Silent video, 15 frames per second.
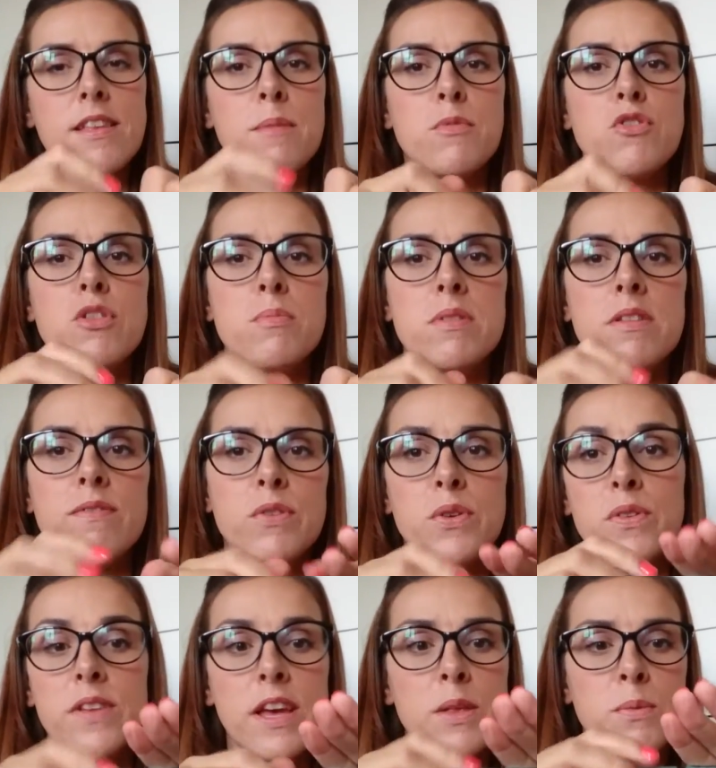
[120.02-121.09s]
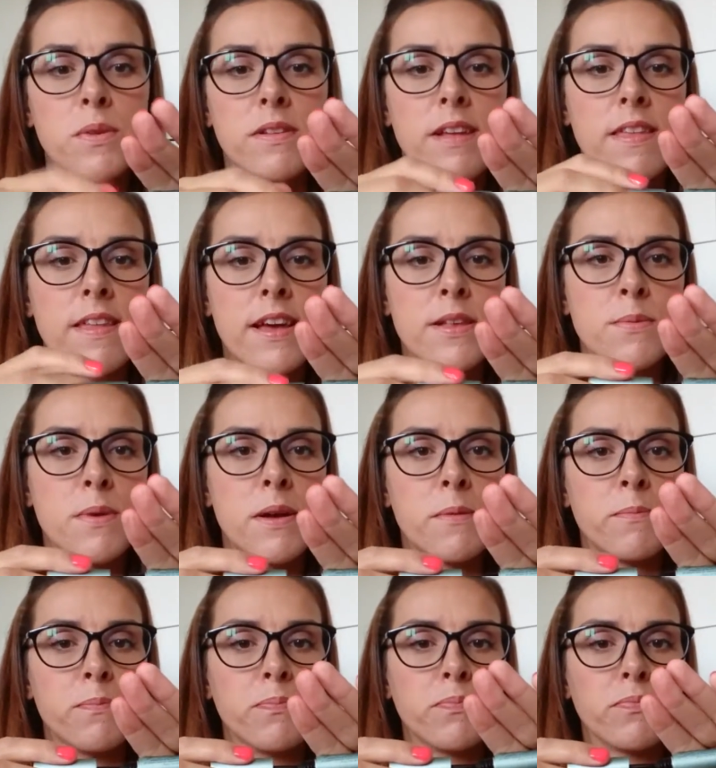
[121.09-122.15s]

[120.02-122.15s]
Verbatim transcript: I'm assuming the full size one's like that as well.